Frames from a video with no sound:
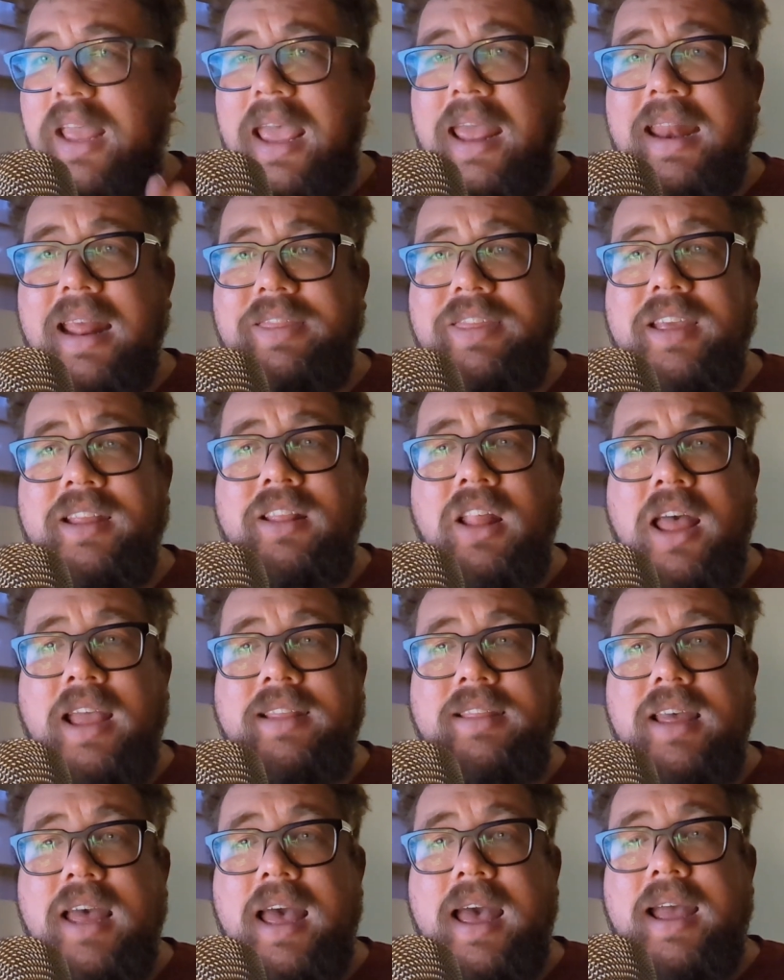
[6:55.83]
anything
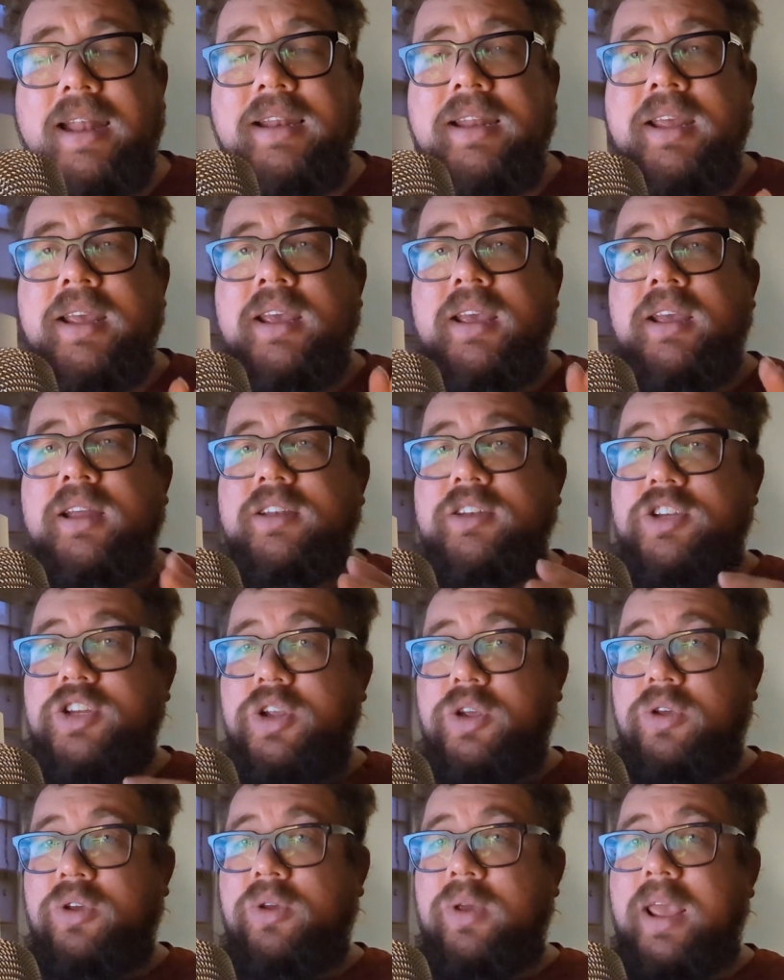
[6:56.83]
like that
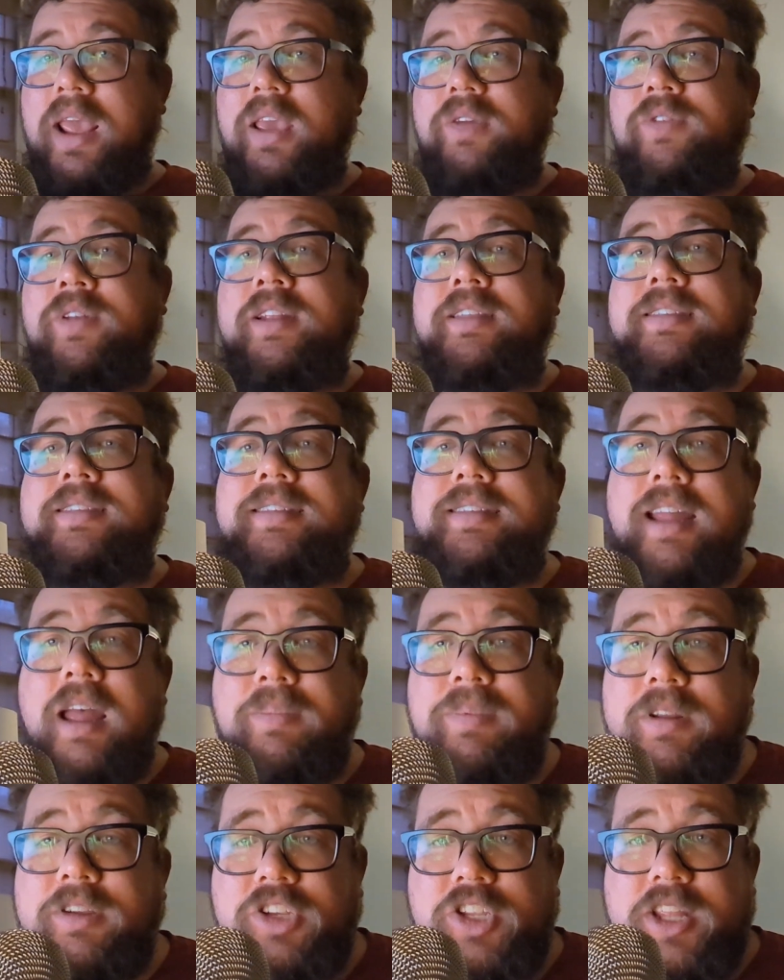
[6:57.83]
to even
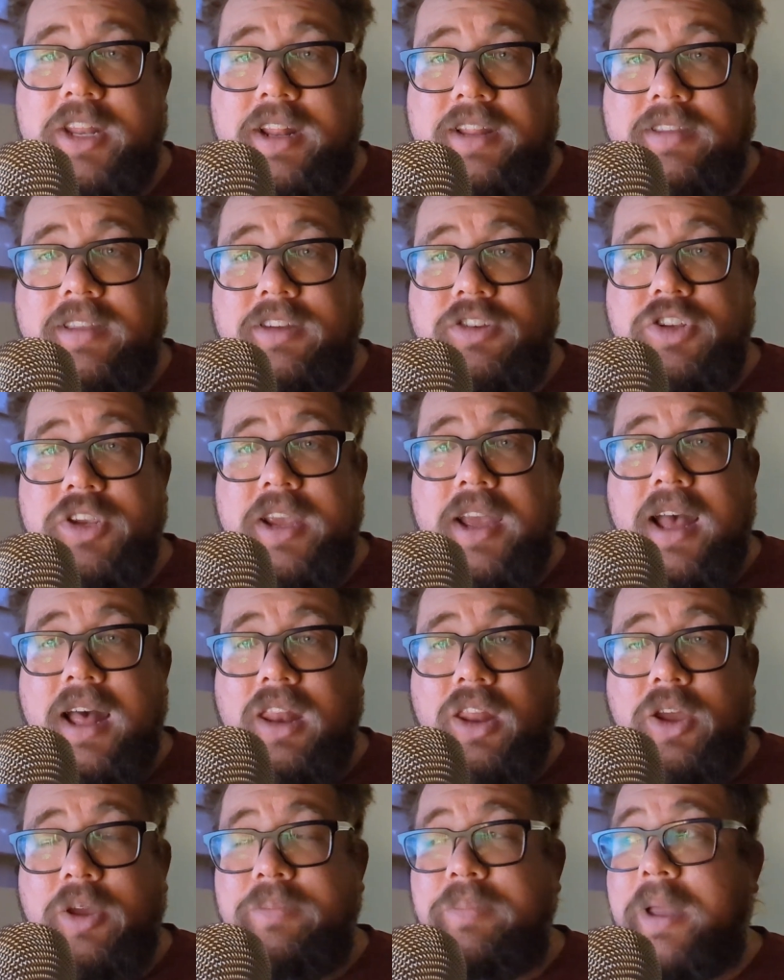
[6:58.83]
establish that it's a
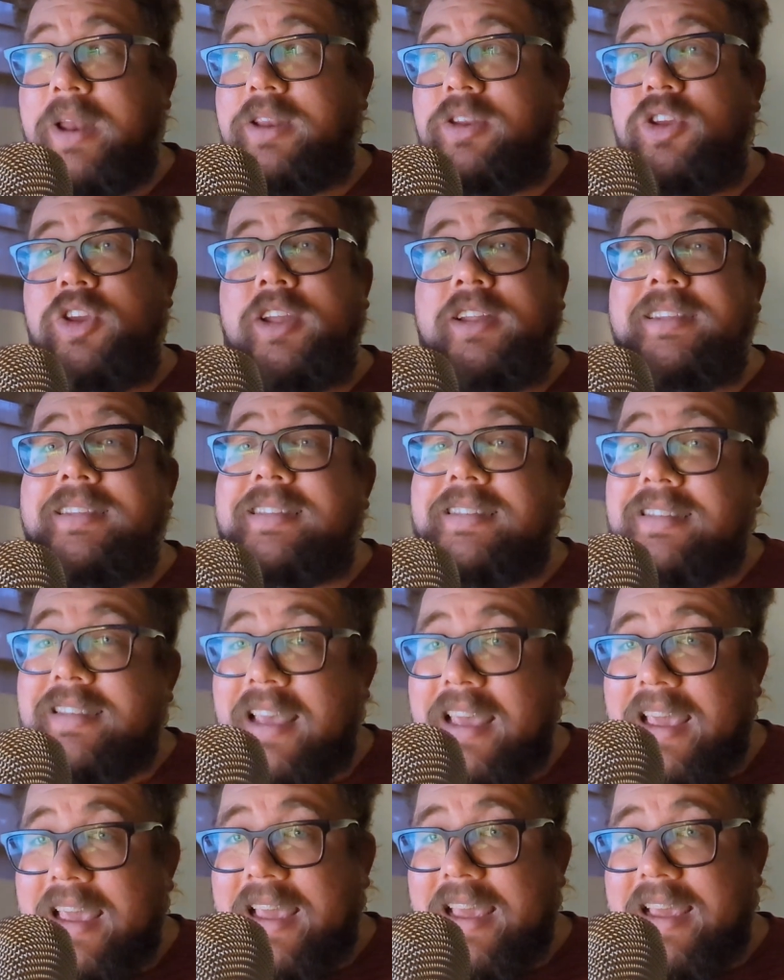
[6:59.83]
giallo, but you can
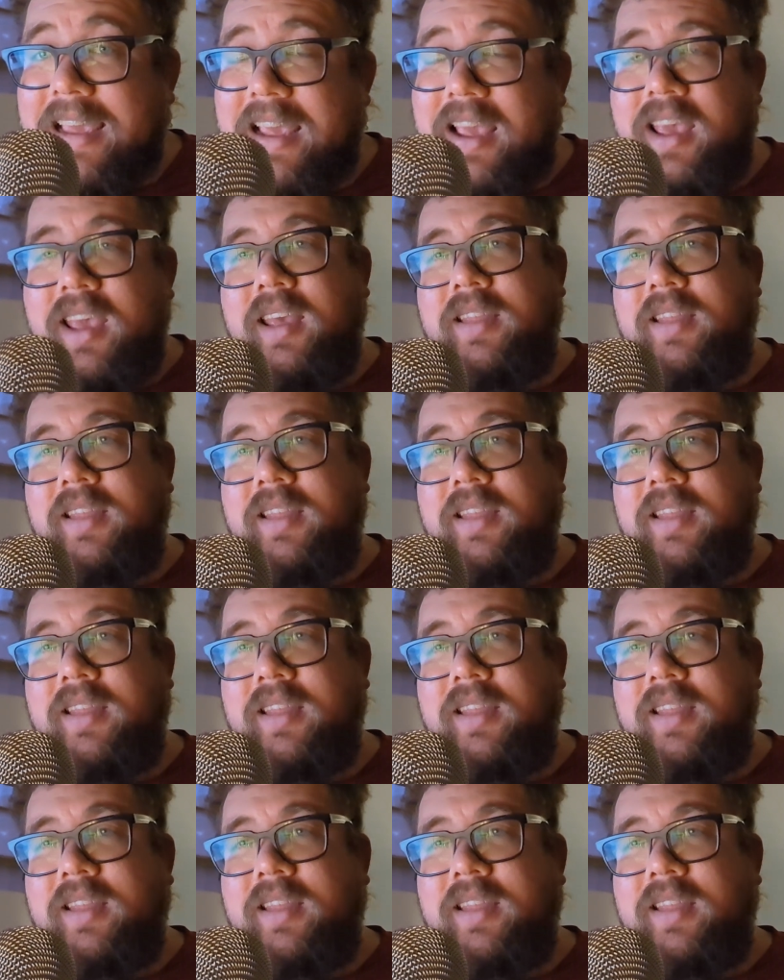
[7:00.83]
see